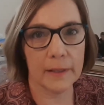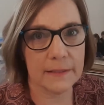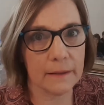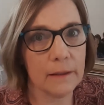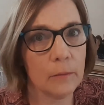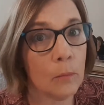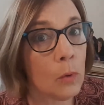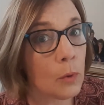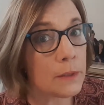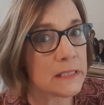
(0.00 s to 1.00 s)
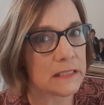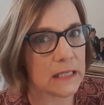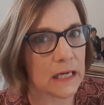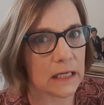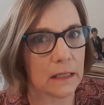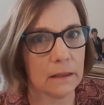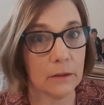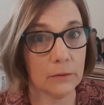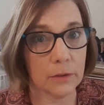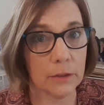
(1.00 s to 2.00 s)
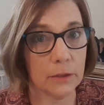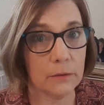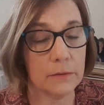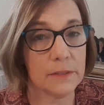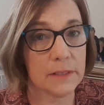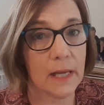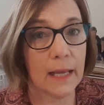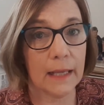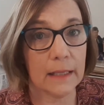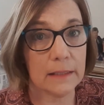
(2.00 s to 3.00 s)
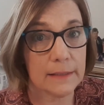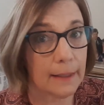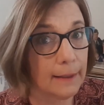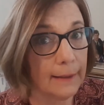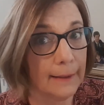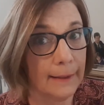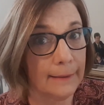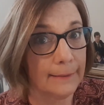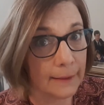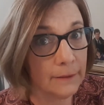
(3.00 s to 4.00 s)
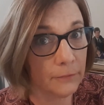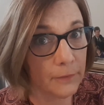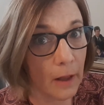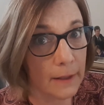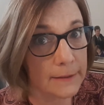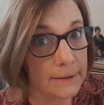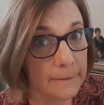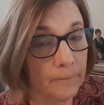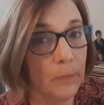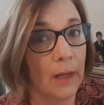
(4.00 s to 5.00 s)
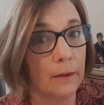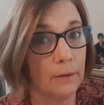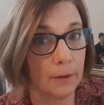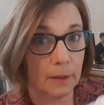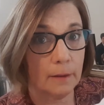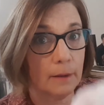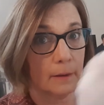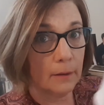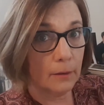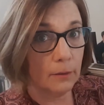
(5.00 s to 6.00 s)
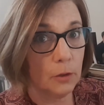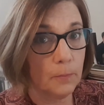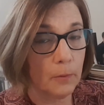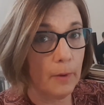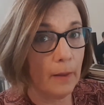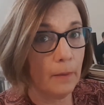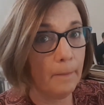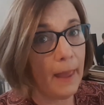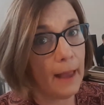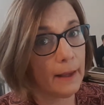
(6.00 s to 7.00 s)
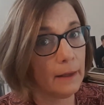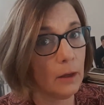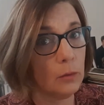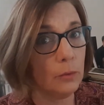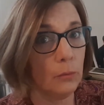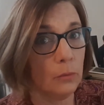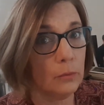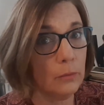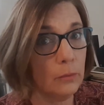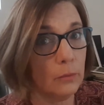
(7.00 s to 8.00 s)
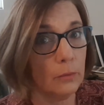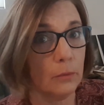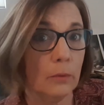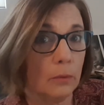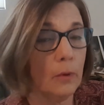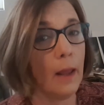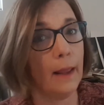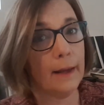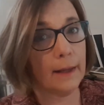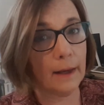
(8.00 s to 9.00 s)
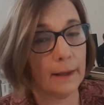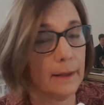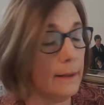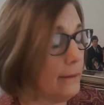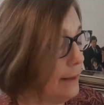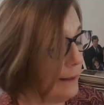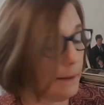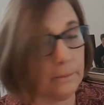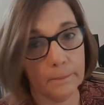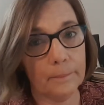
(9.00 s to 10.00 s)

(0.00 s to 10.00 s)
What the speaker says: it's a little more stuck, you can use is dental floss. You can loop it around the back and go ooh, ooh, ooh, ooh, ooh, and it can